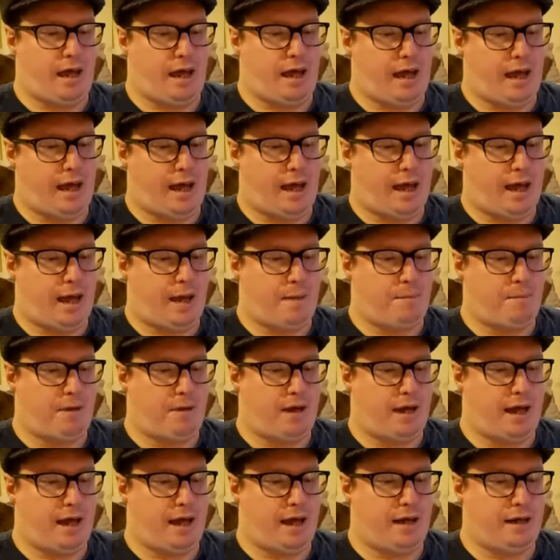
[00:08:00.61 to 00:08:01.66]

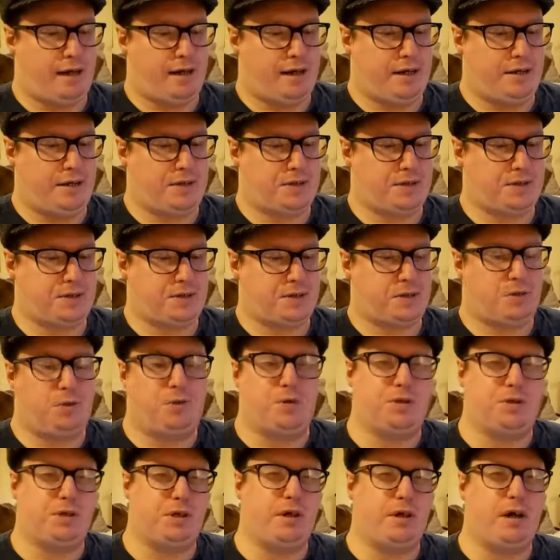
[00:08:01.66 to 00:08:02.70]
And it's
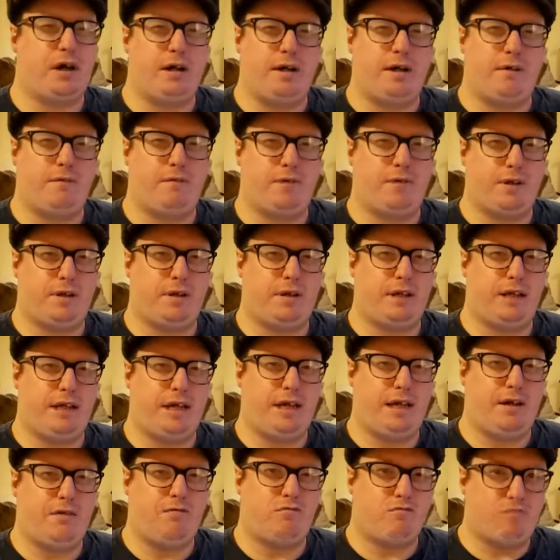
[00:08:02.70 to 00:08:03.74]
also got it for
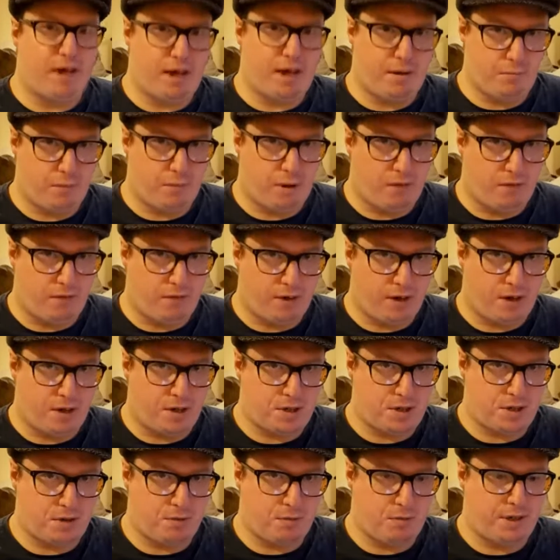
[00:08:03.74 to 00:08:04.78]
the rainbow
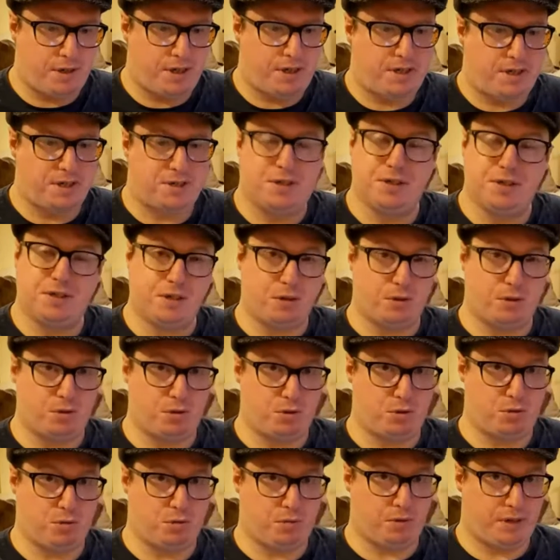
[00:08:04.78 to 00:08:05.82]
version, which is the
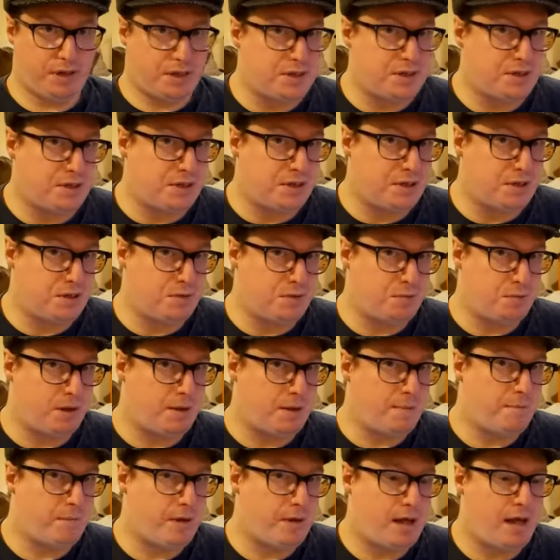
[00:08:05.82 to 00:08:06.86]
social distance
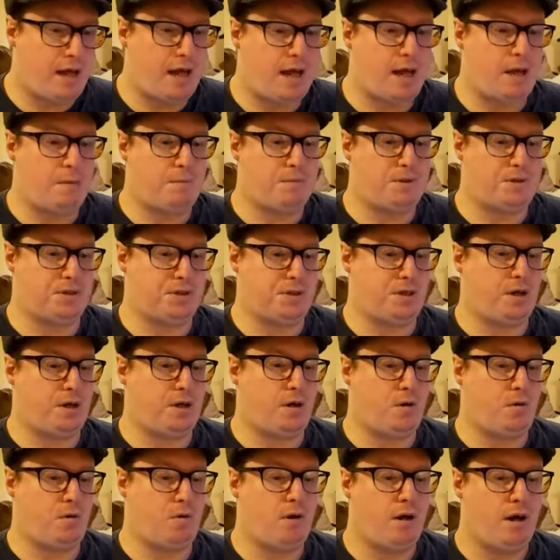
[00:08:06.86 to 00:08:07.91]
one.
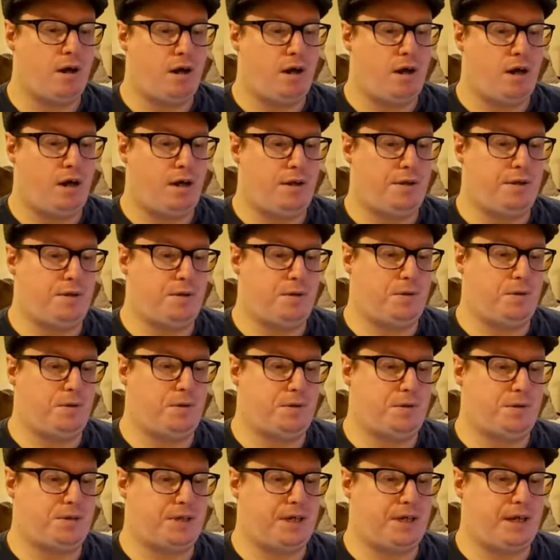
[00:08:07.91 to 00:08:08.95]
So I
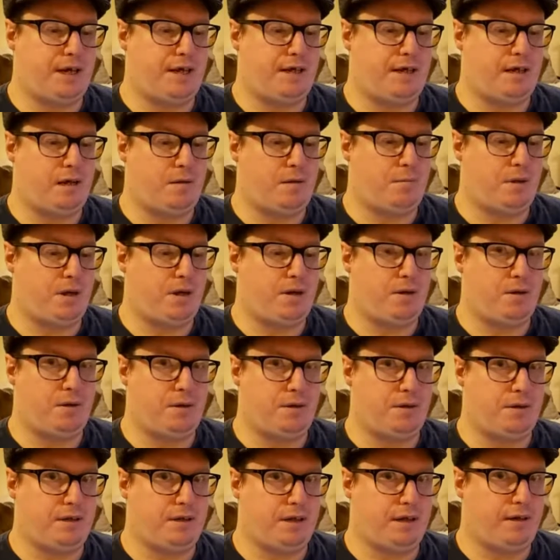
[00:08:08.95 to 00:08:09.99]
thought that'd be a
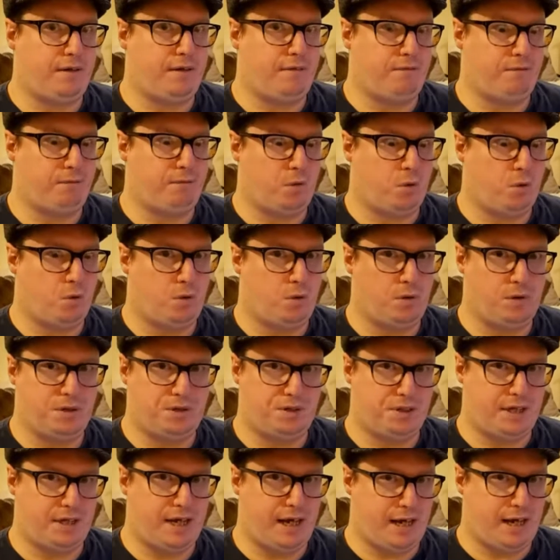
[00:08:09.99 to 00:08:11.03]
good thing for
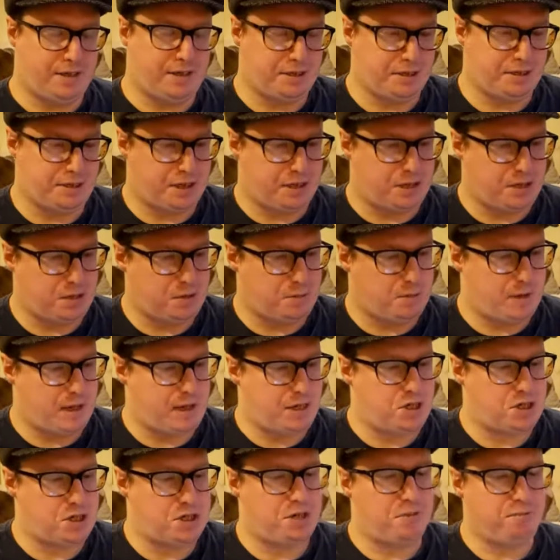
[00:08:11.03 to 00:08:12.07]
today's
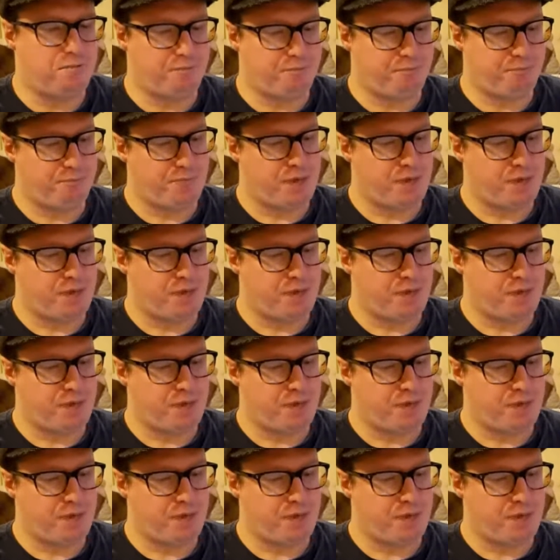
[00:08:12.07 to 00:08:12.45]
situation.